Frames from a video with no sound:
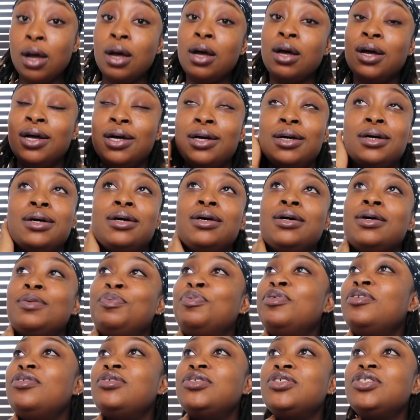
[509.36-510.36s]

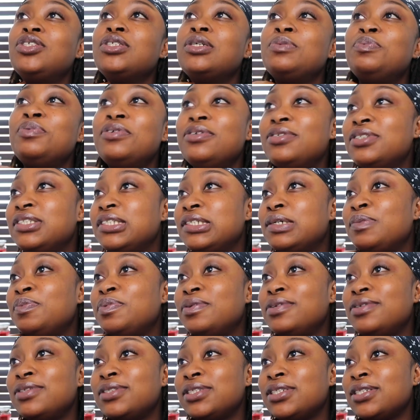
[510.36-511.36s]
Porsha, Porsha,
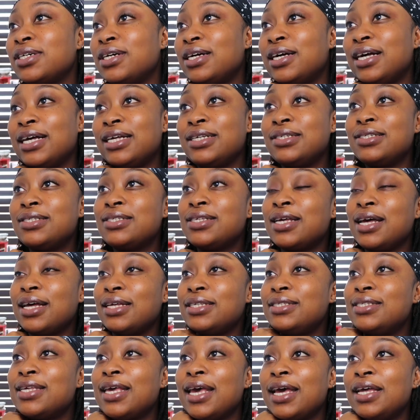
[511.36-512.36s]
Porsha, as,
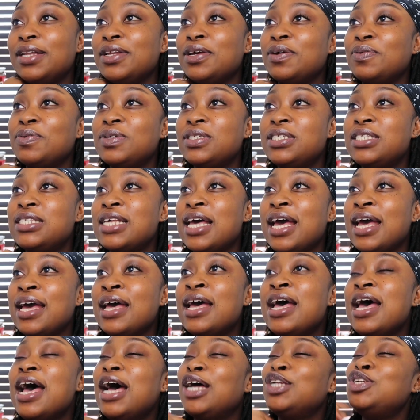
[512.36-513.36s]
as Kenya would
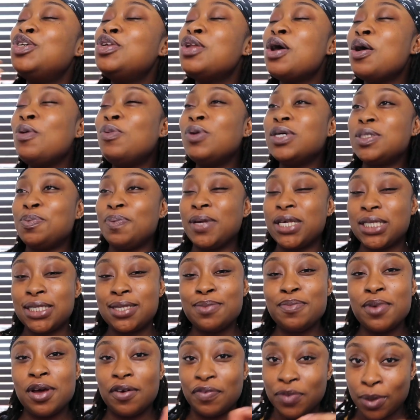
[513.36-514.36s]
say. And you know what's
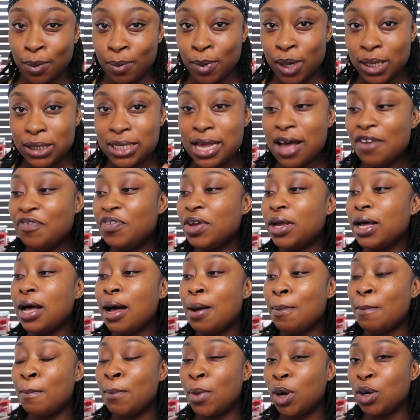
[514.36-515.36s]
pissing me off the most? I think
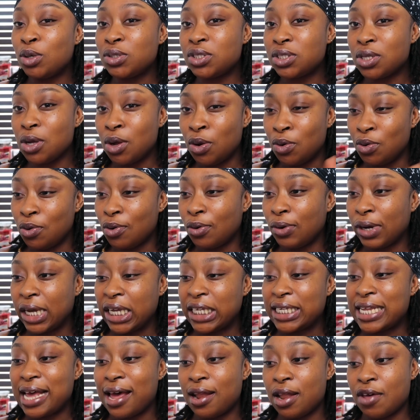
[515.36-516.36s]
I'm most
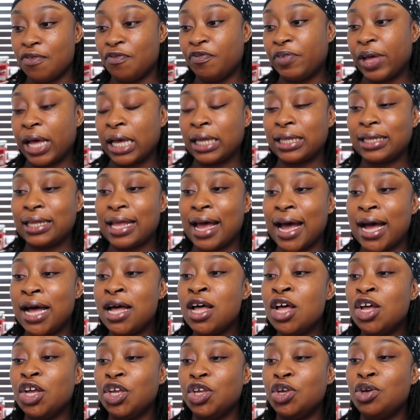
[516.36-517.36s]
annoyed at the fact
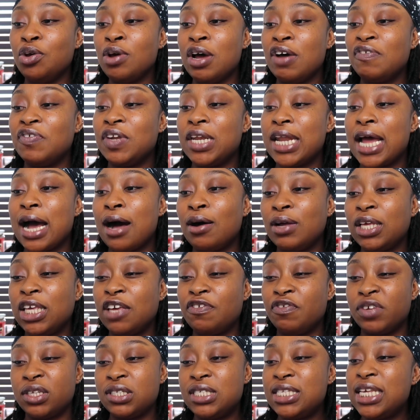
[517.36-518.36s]
that you have now
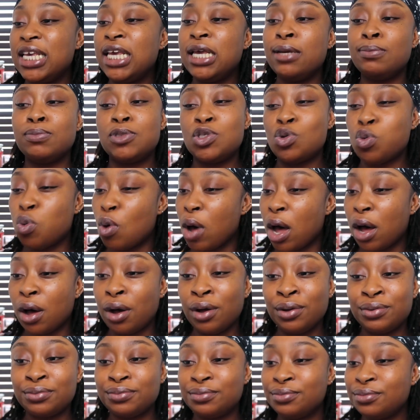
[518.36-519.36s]
given Team
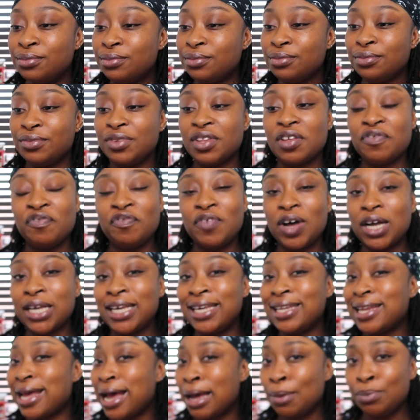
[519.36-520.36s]
12 the
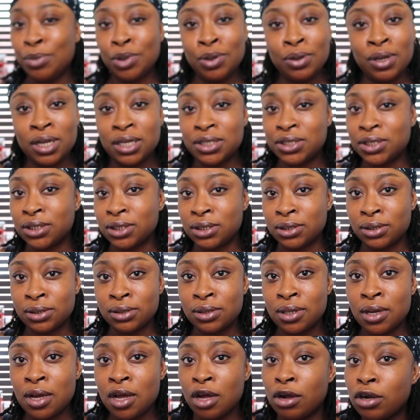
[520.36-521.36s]
fucking
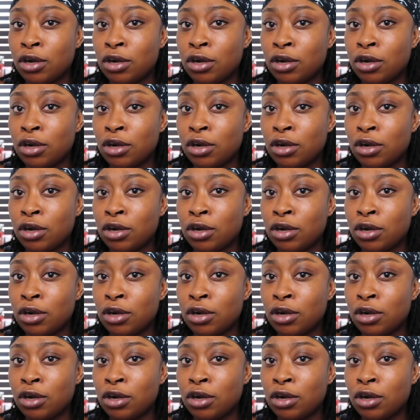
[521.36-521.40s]
ammunition.